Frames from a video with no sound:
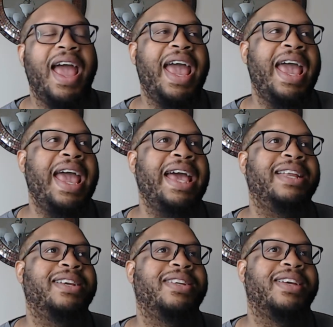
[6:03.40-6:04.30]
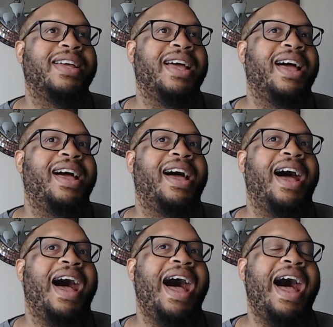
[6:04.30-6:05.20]
And
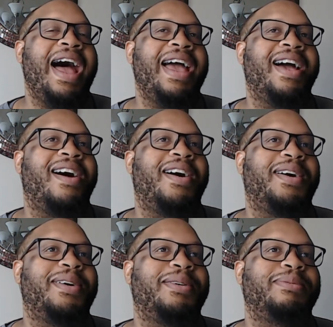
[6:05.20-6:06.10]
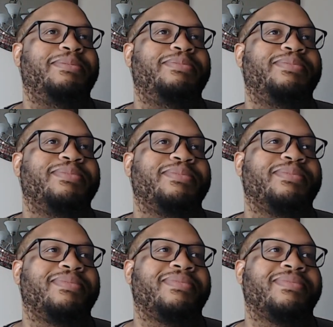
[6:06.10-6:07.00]
I um
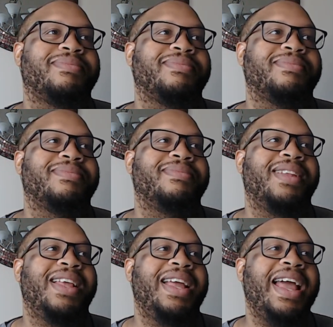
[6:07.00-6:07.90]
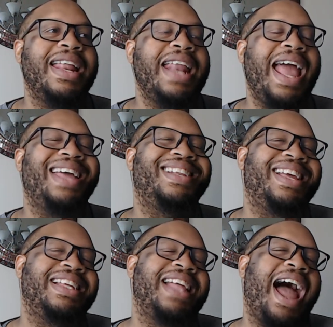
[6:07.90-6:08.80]
and and
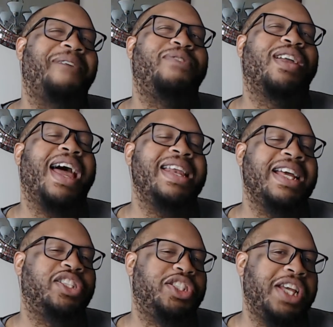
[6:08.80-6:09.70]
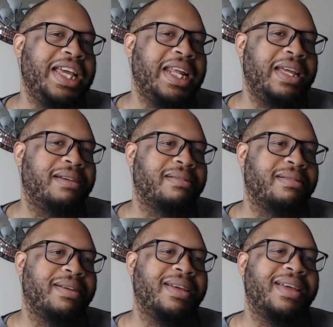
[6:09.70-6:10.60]
it, I feel like that's cheating
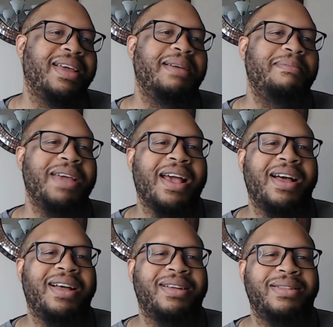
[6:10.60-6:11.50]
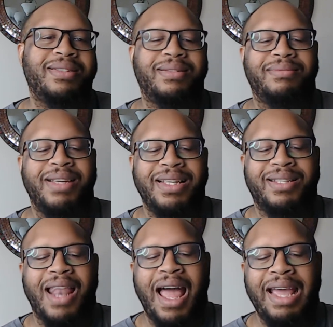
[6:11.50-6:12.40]
because
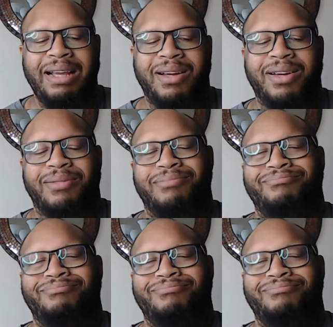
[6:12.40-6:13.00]
it's like